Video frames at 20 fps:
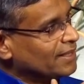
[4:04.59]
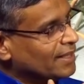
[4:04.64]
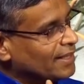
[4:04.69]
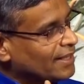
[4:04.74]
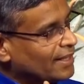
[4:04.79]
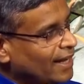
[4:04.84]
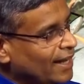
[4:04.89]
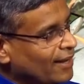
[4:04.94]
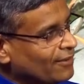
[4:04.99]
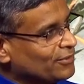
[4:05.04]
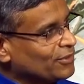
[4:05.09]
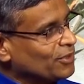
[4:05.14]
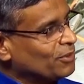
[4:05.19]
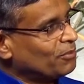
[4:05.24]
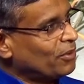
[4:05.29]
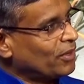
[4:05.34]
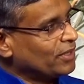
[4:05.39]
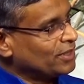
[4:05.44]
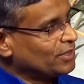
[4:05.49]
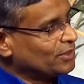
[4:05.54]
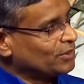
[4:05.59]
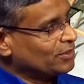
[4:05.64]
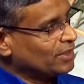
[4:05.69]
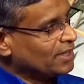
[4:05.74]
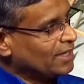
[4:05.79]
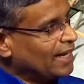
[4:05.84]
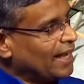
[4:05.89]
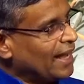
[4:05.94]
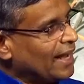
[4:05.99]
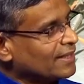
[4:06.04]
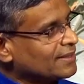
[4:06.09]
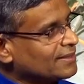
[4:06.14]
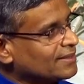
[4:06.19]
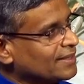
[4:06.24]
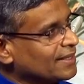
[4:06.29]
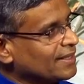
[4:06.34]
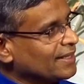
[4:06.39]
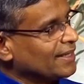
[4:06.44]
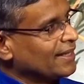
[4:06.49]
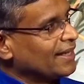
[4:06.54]
allow your body to relax
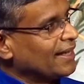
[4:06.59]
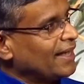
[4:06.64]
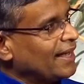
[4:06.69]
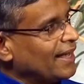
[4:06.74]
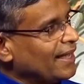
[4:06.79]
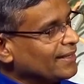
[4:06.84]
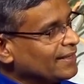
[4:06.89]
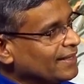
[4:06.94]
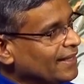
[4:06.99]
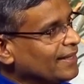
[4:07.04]
and